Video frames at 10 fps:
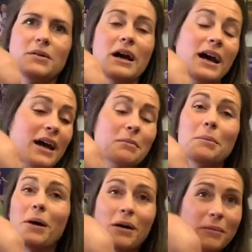I had my
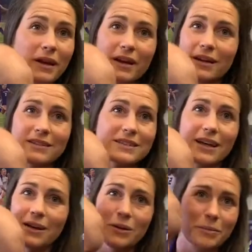mom there to
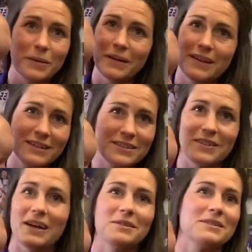help. So
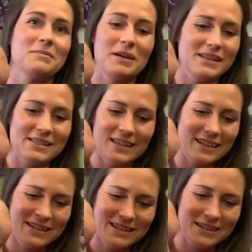that was
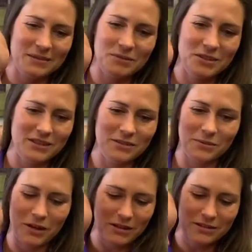amazing. She's a
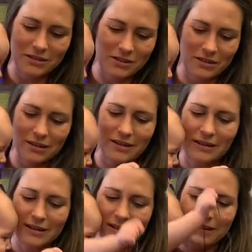rock star.
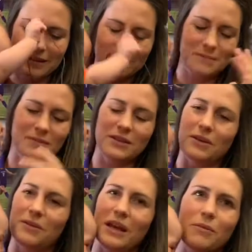
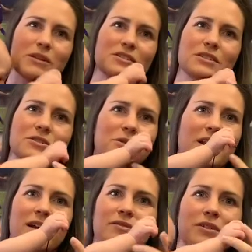We just enjoyed
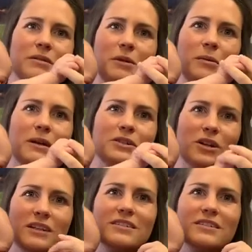every moment and tried to